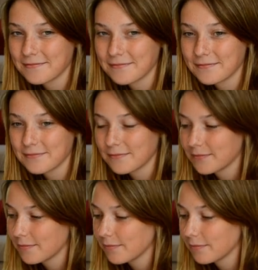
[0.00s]

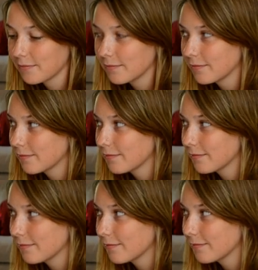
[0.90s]

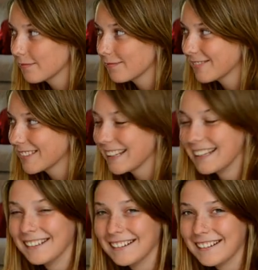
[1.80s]

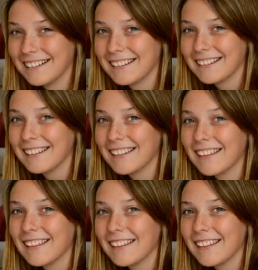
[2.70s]

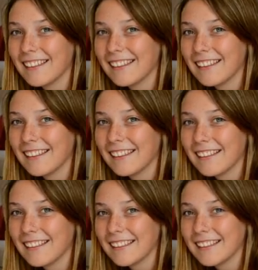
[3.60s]
No words are spoken by the person on screen.